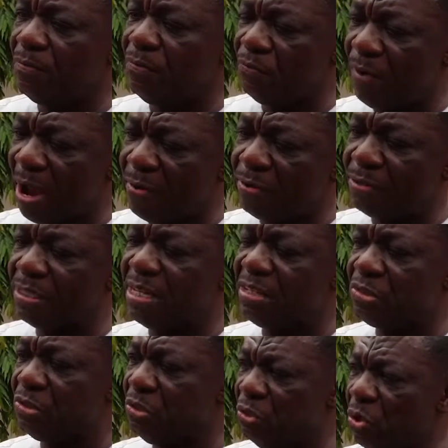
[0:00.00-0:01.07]
virus, is
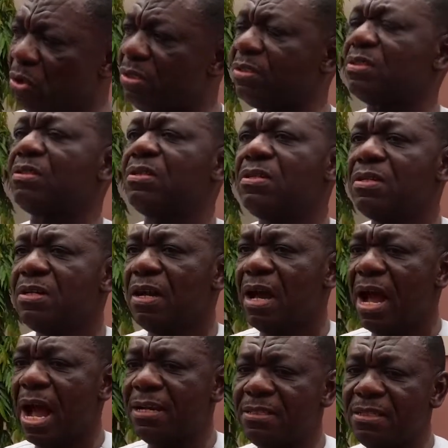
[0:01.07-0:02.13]
not
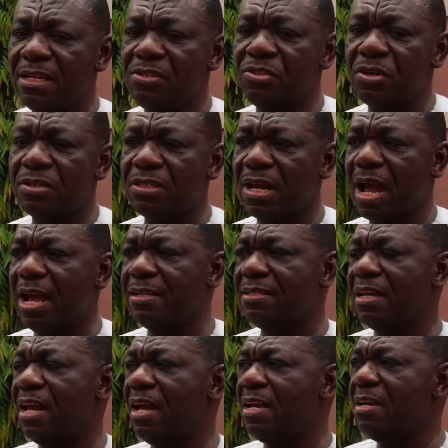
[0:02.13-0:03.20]
as dangerous as
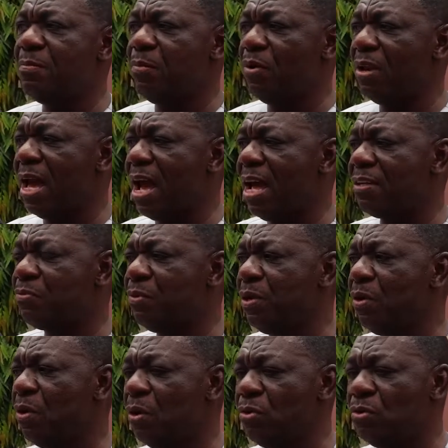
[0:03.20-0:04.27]
Ebola, as we
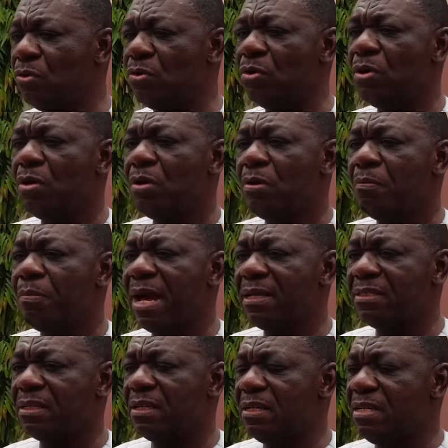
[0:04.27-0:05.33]
all know. But
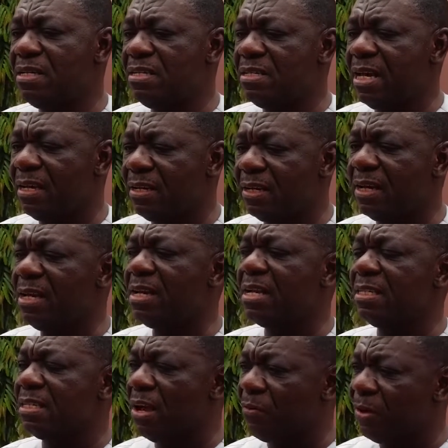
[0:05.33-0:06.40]
the key
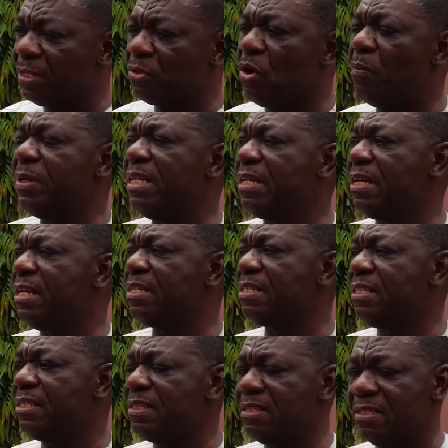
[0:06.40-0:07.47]
is the risk
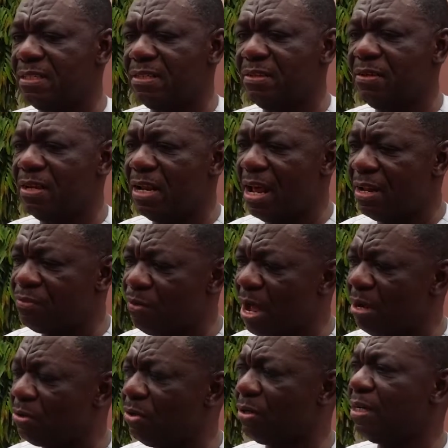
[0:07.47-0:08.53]
communication that we
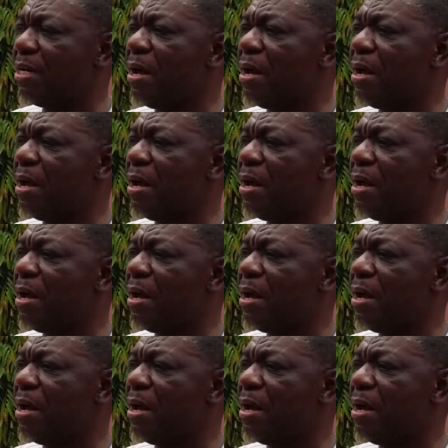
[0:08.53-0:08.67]
are talking